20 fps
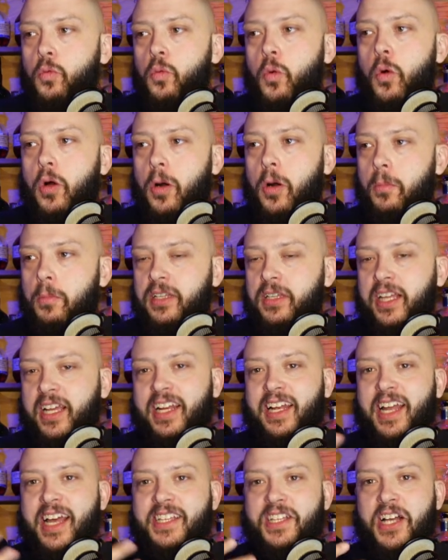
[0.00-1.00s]
warm,
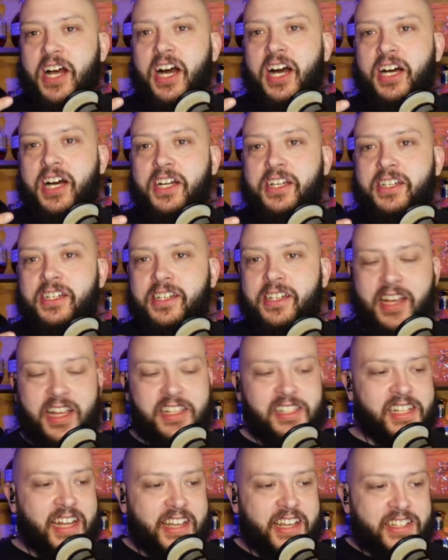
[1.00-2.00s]
like a nice hug.
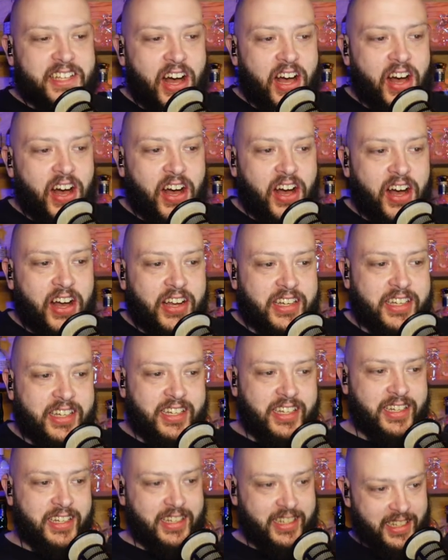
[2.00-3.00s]
It's a nice hug.
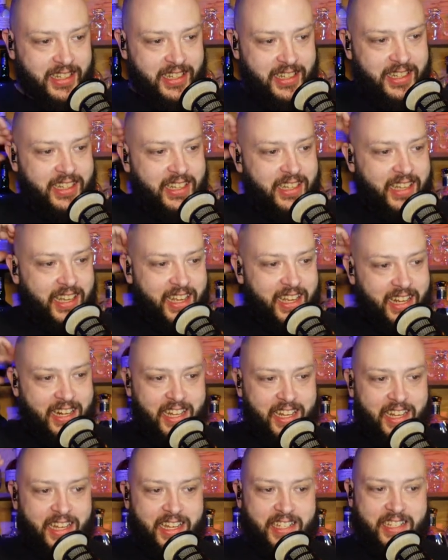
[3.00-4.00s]

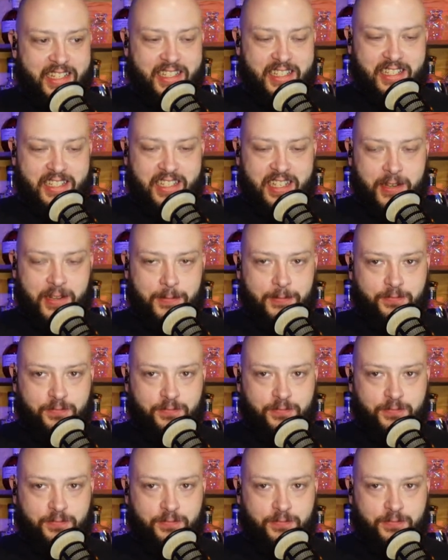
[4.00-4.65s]
It is.